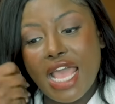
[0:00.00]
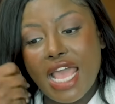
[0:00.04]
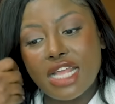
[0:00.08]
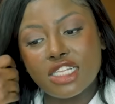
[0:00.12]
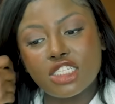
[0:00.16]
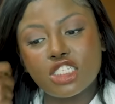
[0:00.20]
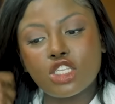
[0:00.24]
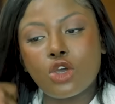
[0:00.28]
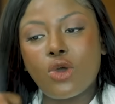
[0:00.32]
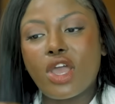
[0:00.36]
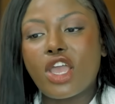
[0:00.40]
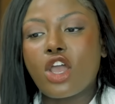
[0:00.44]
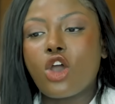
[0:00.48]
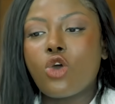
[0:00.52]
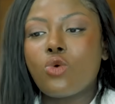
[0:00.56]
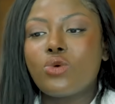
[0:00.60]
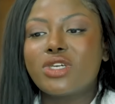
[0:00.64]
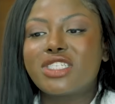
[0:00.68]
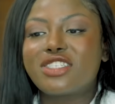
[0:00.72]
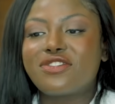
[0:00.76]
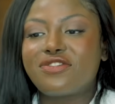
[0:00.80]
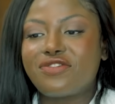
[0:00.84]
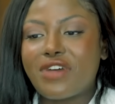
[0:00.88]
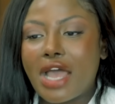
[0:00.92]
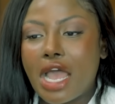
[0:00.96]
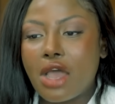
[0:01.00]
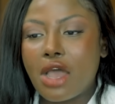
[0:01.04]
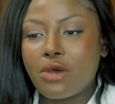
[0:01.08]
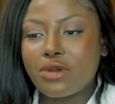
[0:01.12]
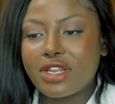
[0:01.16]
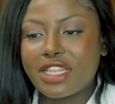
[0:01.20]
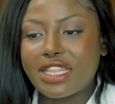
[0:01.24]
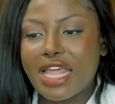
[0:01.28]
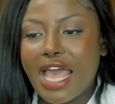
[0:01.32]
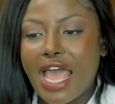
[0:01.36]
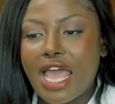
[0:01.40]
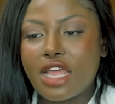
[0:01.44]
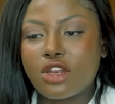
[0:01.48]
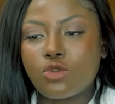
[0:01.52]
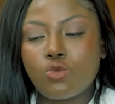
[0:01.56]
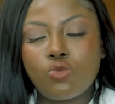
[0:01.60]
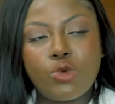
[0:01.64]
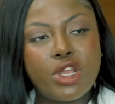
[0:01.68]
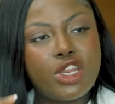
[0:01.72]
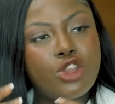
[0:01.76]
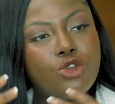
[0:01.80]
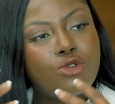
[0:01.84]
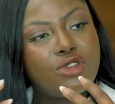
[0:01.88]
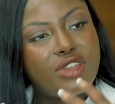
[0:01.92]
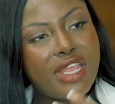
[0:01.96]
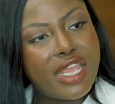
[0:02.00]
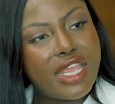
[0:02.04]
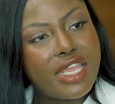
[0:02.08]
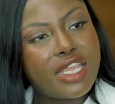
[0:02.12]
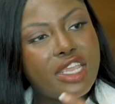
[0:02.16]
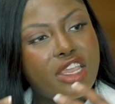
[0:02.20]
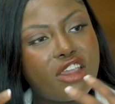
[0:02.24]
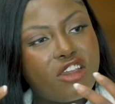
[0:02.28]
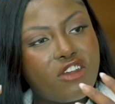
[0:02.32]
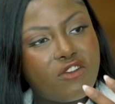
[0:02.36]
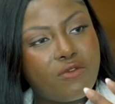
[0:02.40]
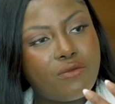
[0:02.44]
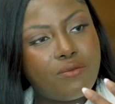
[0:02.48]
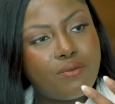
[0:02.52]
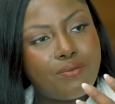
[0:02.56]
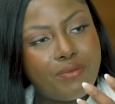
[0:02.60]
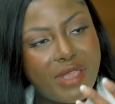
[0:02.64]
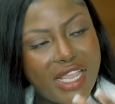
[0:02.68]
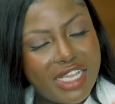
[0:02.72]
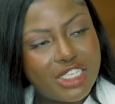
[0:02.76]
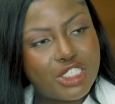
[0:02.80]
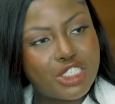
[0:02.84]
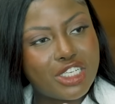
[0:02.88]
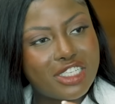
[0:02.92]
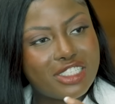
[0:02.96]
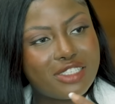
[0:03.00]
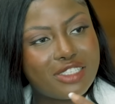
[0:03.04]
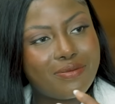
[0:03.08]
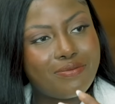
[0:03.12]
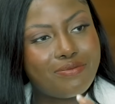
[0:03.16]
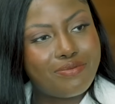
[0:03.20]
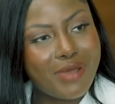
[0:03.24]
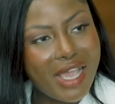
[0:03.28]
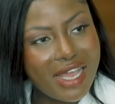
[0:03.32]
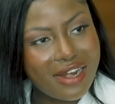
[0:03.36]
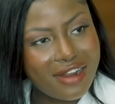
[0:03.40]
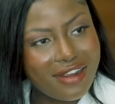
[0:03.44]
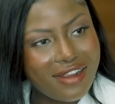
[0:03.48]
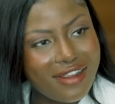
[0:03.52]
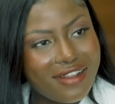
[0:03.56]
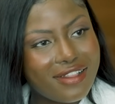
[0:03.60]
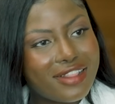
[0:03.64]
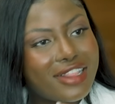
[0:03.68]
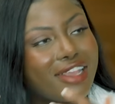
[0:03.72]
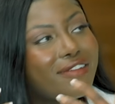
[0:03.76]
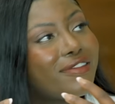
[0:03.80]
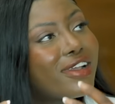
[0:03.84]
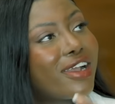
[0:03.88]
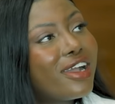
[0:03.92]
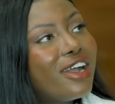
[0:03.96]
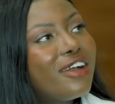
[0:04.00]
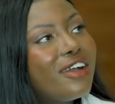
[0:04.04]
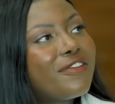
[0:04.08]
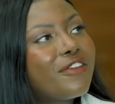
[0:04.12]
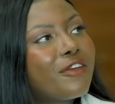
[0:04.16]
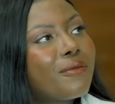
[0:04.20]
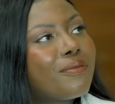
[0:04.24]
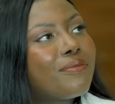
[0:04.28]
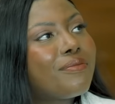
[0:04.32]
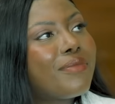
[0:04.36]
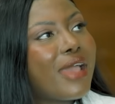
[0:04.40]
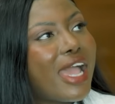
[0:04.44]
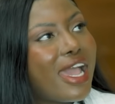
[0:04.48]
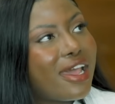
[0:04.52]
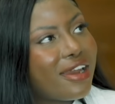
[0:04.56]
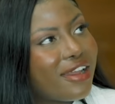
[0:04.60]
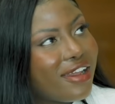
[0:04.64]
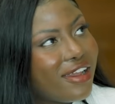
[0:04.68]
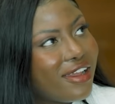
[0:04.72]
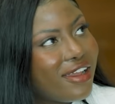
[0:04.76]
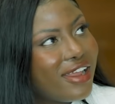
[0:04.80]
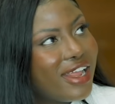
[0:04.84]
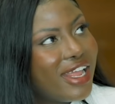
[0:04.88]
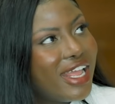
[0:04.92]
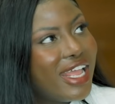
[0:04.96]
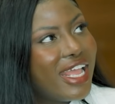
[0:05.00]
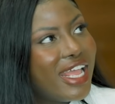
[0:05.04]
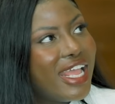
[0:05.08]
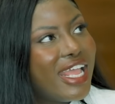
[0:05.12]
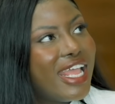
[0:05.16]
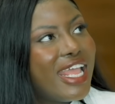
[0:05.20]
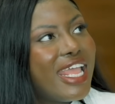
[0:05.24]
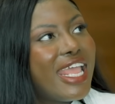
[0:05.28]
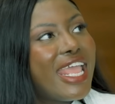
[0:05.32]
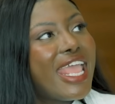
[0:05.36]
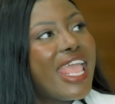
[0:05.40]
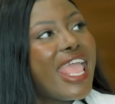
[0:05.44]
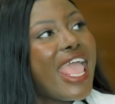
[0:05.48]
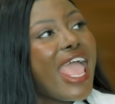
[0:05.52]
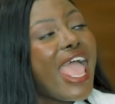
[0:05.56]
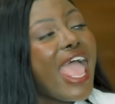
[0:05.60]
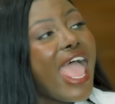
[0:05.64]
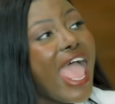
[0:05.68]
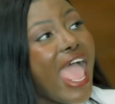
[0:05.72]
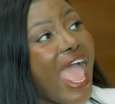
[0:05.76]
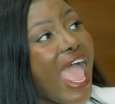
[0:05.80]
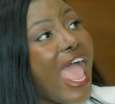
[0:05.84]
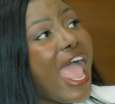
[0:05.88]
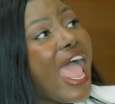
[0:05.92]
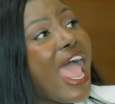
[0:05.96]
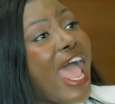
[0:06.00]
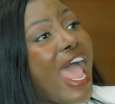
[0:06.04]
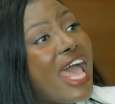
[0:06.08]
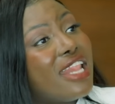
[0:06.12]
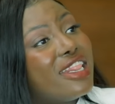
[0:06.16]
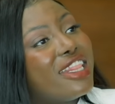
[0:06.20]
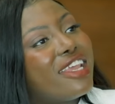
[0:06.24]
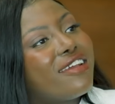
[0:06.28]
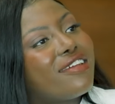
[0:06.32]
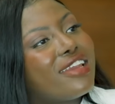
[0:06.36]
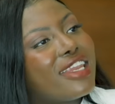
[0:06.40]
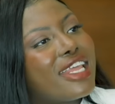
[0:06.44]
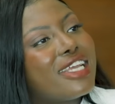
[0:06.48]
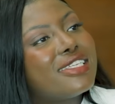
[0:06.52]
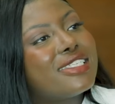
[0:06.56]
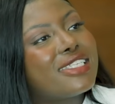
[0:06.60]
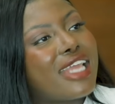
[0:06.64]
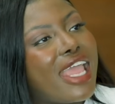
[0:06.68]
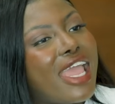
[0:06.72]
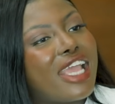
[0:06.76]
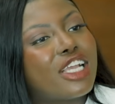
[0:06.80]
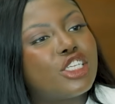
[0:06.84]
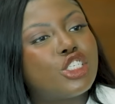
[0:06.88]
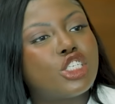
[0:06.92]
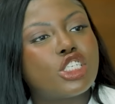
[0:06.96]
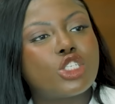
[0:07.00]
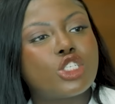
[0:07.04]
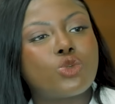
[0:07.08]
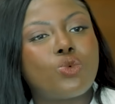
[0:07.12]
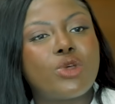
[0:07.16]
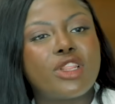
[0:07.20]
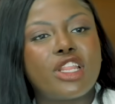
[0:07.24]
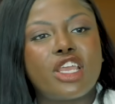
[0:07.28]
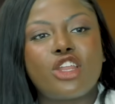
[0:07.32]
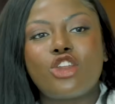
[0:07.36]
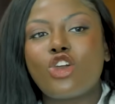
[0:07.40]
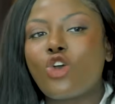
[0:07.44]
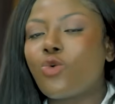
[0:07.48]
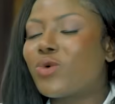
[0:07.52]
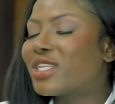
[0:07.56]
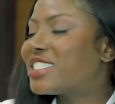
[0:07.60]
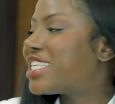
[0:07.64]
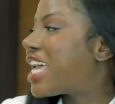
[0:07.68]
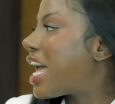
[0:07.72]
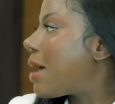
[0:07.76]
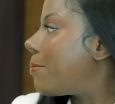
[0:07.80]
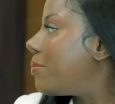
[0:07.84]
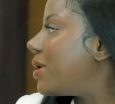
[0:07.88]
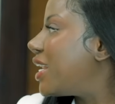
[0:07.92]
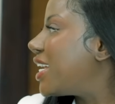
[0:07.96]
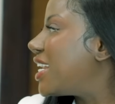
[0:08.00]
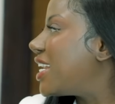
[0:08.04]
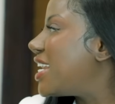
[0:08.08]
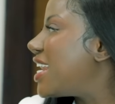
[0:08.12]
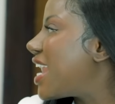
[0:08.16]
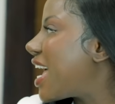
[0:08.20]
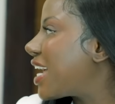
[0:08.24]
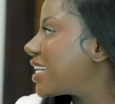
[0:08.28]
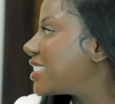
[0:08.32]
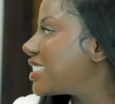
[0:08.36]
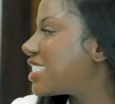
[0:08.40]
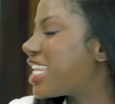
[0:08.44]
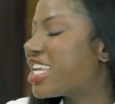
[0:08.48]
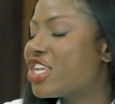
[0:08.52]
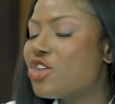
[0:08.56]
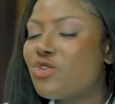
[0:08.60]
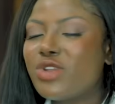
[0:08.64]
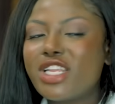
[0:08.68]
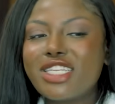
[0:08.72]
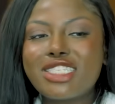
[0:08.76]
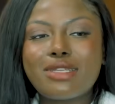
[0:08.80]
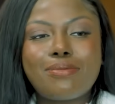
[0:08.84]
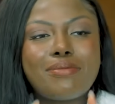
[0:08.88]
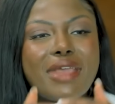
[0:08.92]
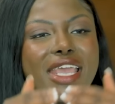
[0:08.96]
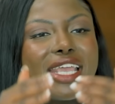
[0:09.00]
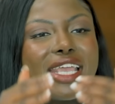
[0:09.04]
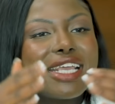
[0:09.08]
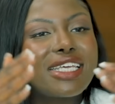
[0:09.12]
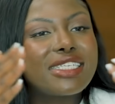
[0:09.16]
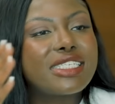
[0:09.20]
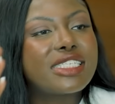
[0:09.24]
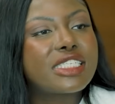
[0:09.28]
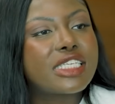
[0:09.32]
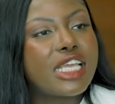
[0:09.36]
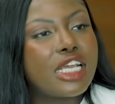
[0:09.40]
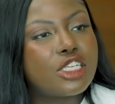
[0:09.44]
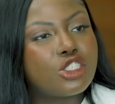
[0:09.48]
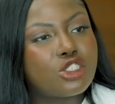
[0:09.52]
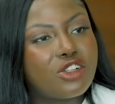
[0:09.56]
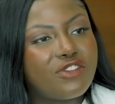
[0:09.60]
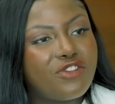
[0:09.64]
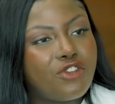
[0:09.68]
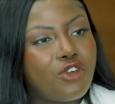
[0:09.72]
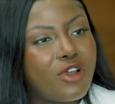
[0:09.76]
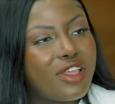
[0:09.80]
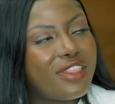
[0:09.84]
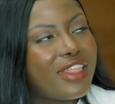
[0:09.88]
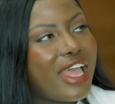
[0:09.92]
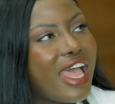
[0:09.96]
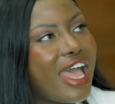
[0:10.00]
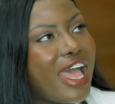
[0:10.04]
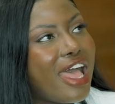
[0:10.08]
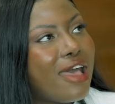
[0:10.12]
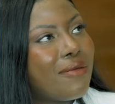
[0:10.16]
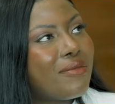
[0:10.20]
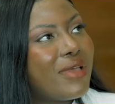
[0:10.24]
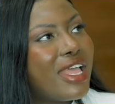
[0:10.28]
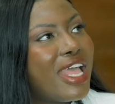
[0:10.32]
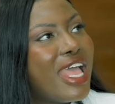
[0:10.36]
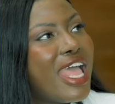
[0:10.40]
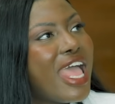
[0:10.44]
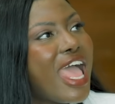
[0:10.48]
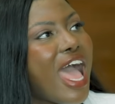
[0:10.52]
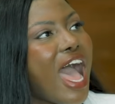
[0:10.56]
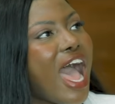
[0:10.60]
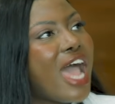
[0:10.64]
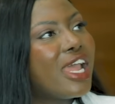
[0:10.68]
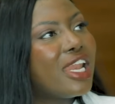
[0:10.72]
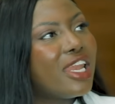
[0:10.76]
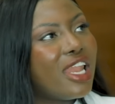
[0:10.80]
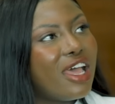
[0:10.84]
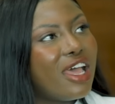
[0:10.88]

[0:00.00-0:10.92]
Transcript: And so I always found that when you take care of patients better, they recover, they recover better. better and faster. Yeah. And they're less anxious when they know what's happening next. Like you need to yeah. make a schedule for so, them. Yeah. I